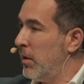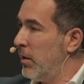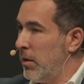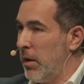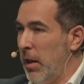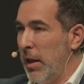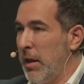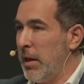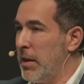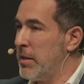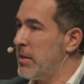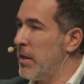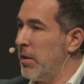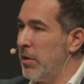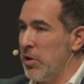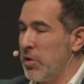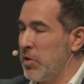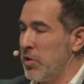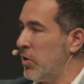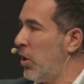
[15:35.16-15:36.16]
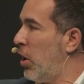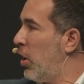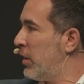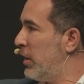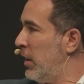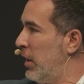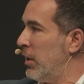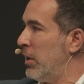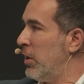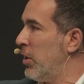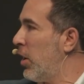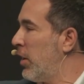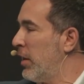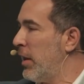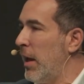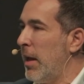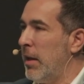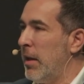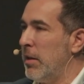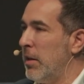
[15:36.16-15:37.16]
like I said, the SOC, the EDR,
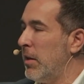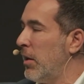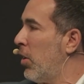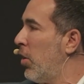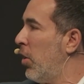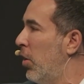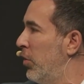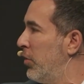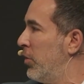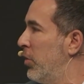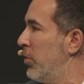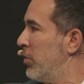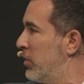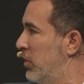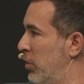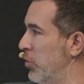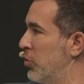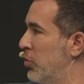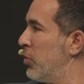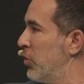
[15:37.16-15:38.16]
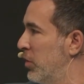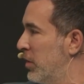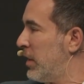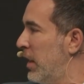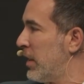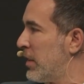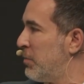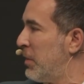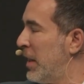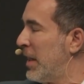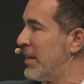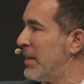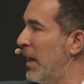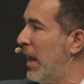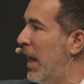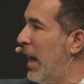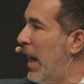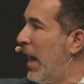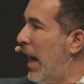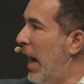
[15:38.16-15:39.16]
the NDR, all those usual suspects,
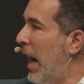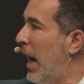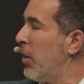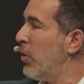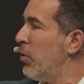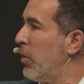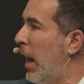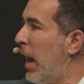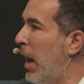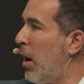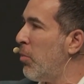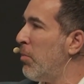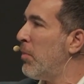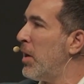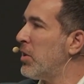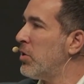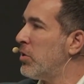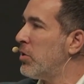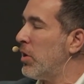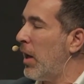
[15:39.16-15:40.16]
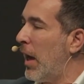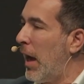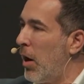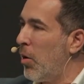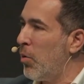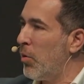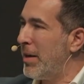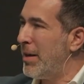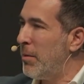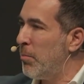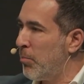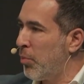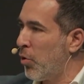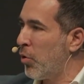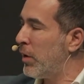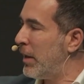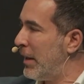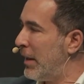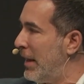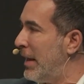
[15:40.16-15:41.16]
how
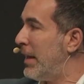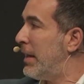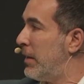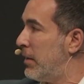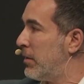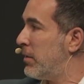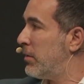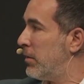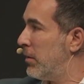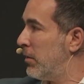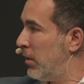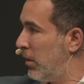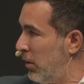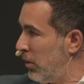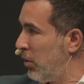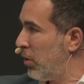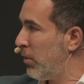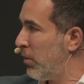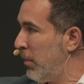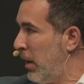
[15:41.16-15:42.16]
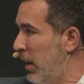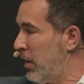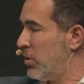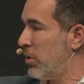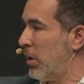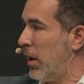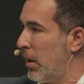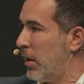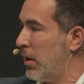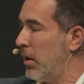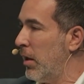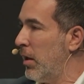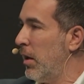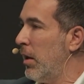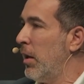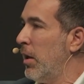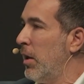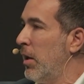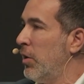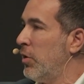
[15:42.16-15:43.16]
important it is in your mind, Sheikh,
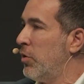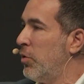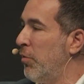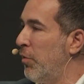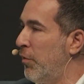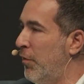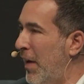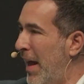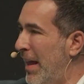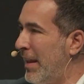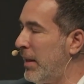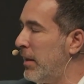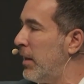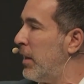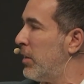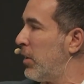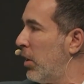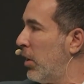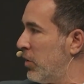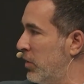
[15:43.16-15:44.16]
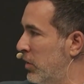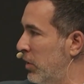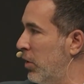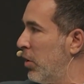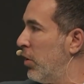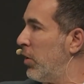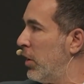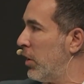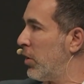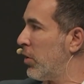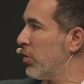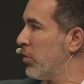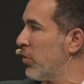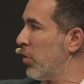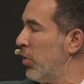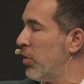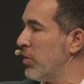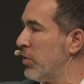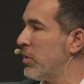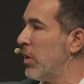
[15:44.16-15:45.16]
to validate our security
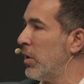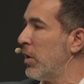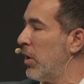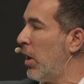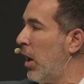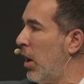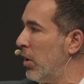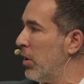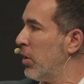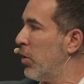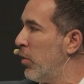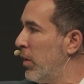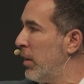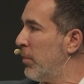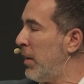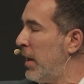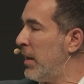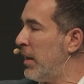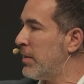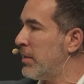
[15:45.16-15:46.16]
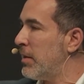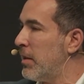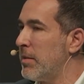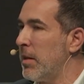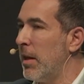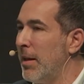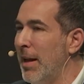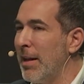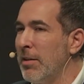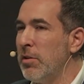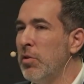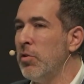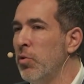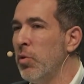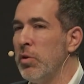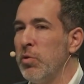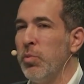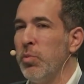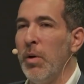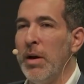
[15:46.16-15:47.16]
controls on an ongoing basis, and not to do
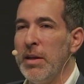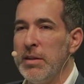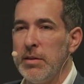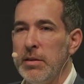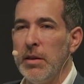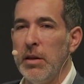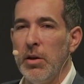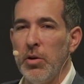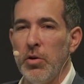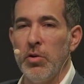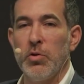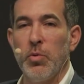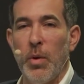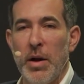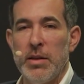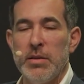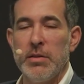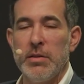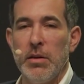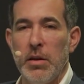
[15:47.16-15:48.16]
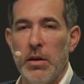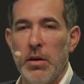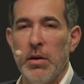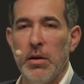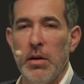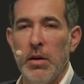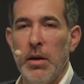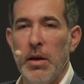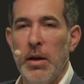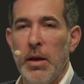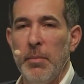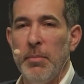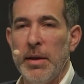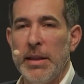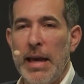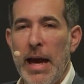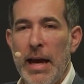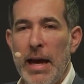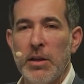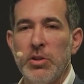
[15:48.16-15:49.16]
it once a year or twice a year,
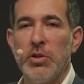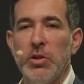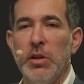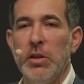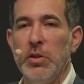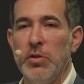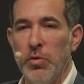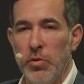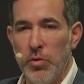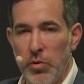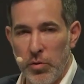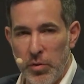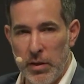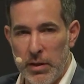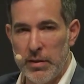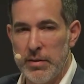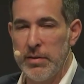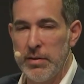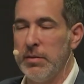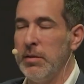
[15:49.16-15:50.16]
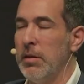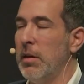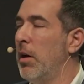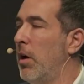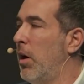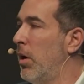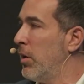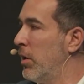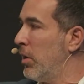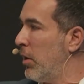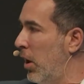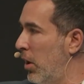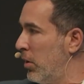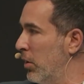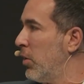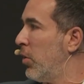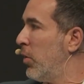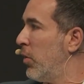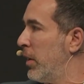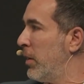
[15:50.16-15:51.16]
but actually to do this on an
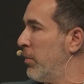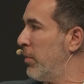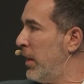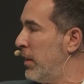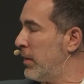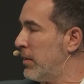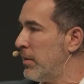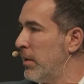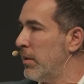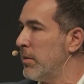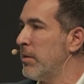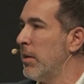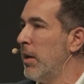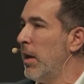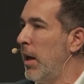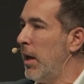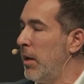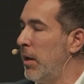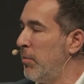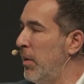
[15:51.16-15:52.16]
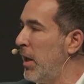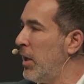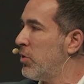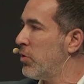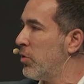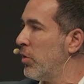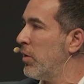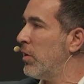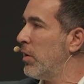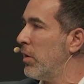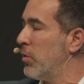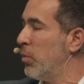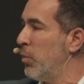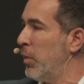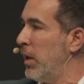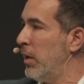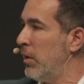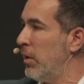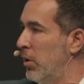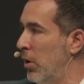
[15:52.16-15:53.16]
ongoing basis and make sure that
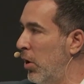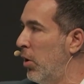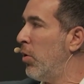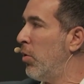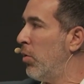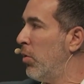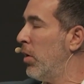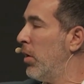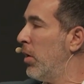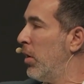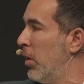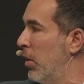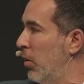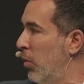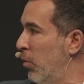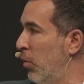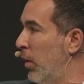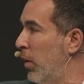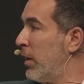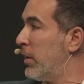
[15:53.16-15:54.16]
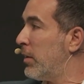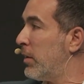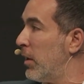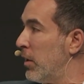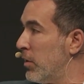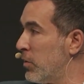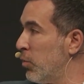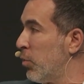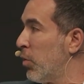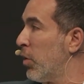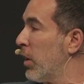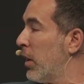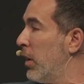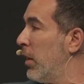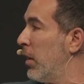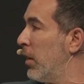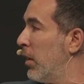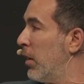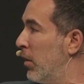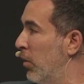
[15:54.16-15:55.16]
we know what is
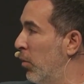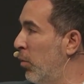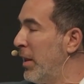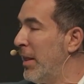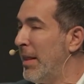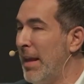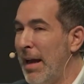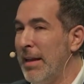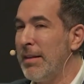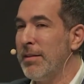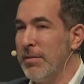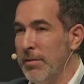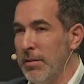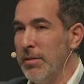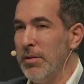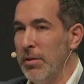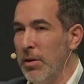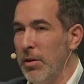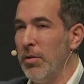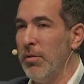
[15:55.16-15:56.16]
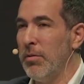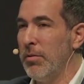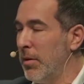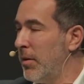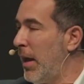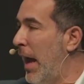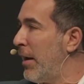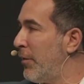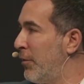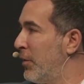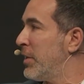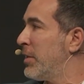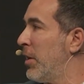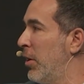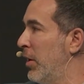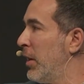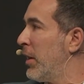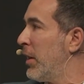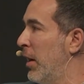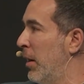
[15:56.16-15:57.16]
working when that,
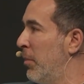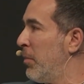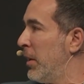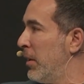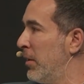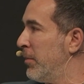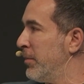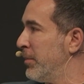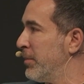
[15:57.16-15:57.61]
adversary come in.